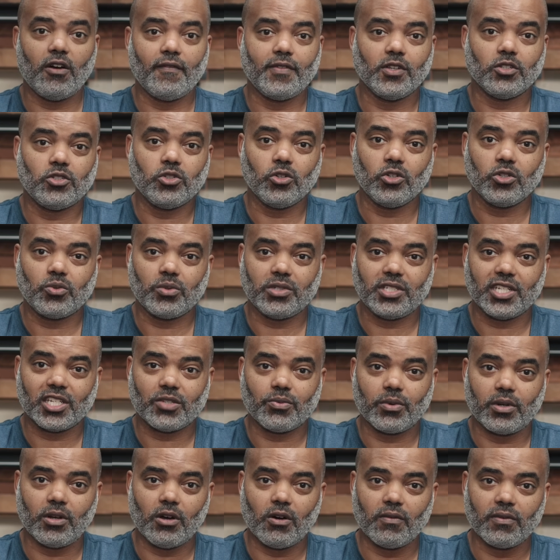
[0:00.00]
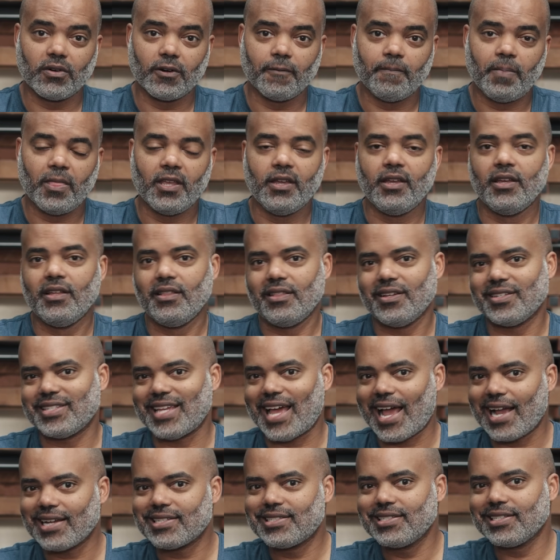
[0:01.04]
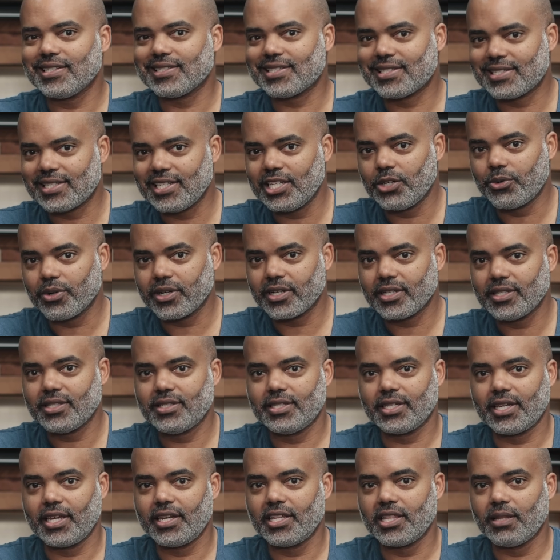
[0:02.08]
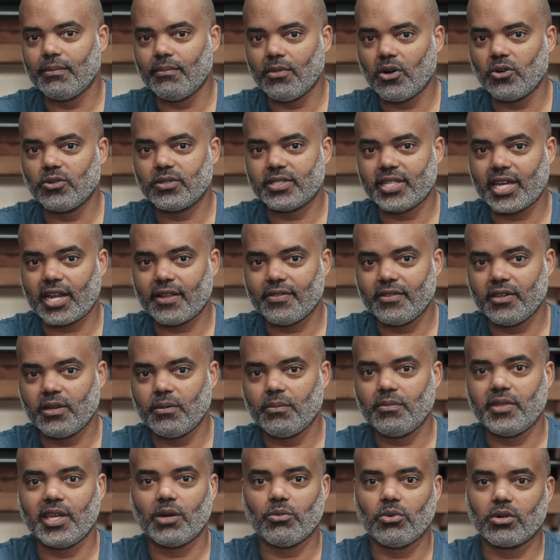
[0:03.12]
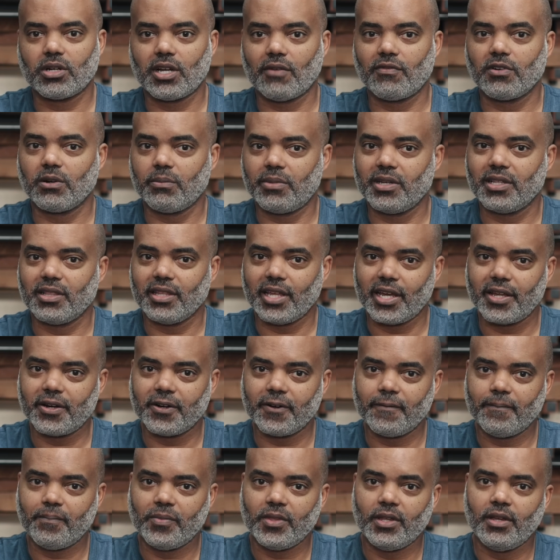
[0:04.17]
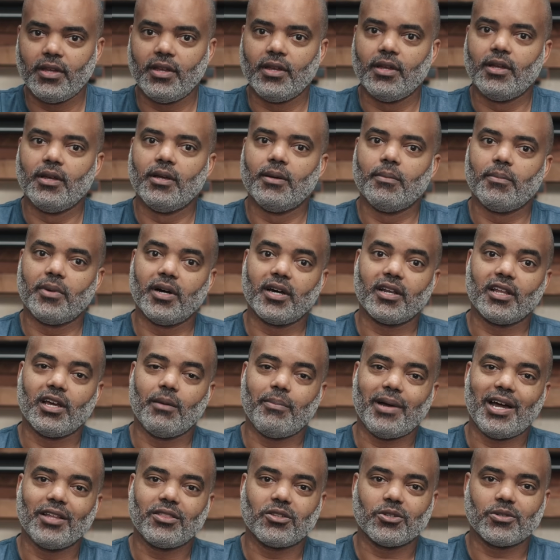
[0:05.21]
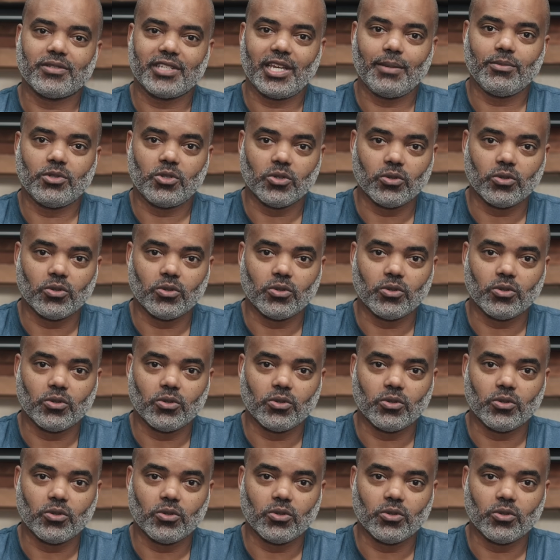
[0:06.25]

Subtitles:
of the tools we just went over, there's actually a secret to getting the most out of them that we'll cover a bit later. But about those same